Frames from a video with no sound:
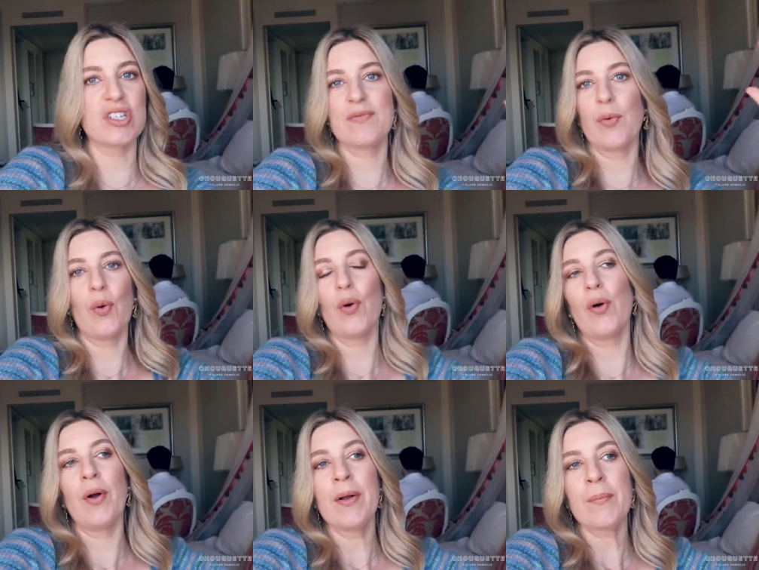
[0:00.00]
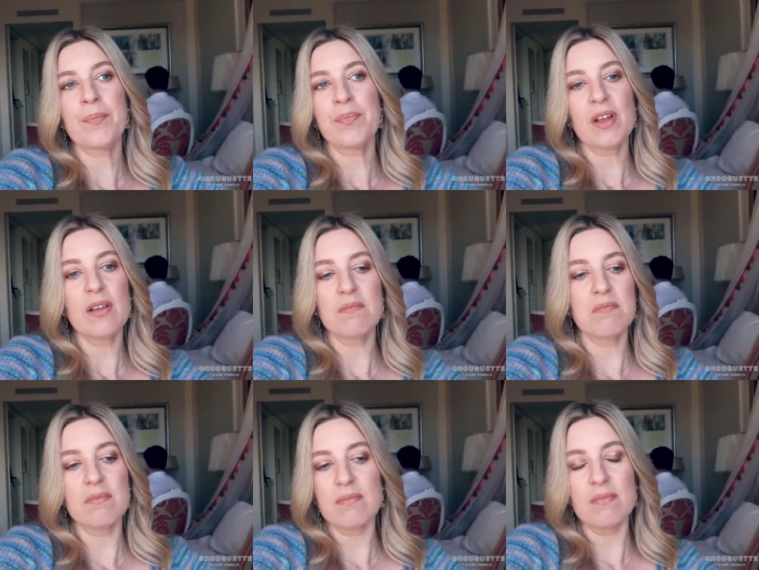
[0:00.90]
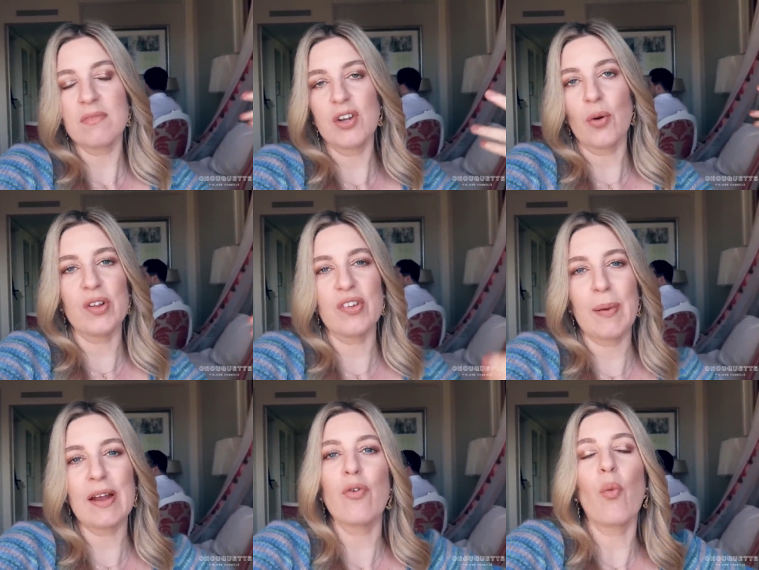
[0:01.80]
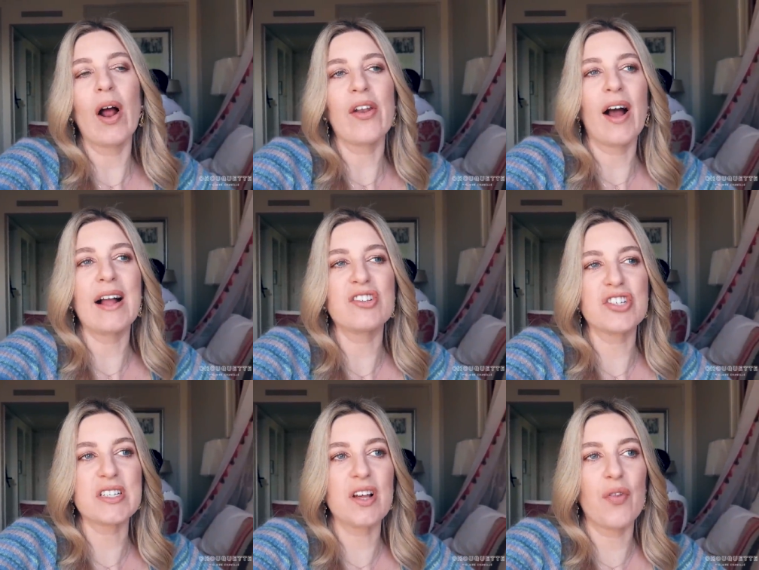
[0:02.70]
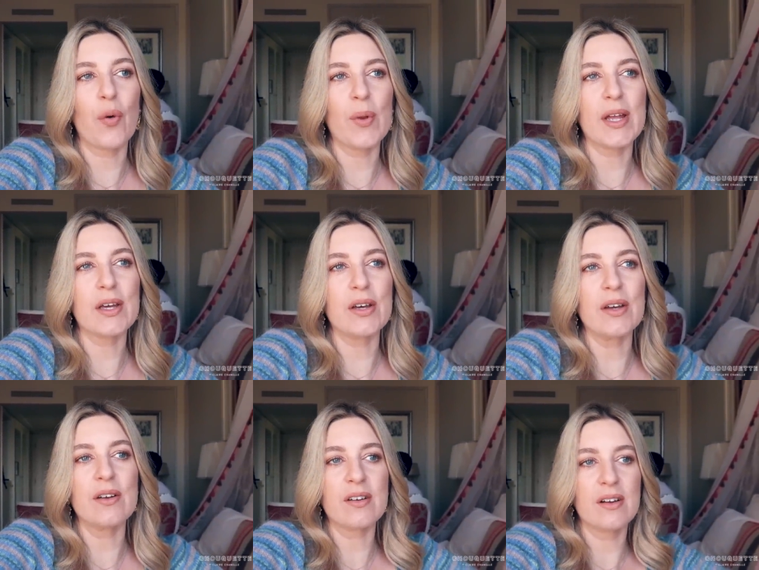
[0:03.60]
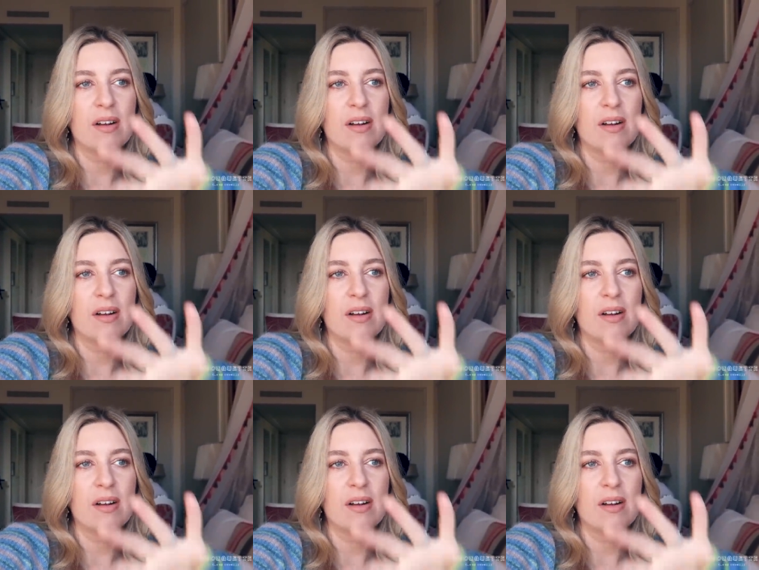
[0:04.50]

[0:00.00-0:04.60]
just for, you know, we just paid for one night just so that we could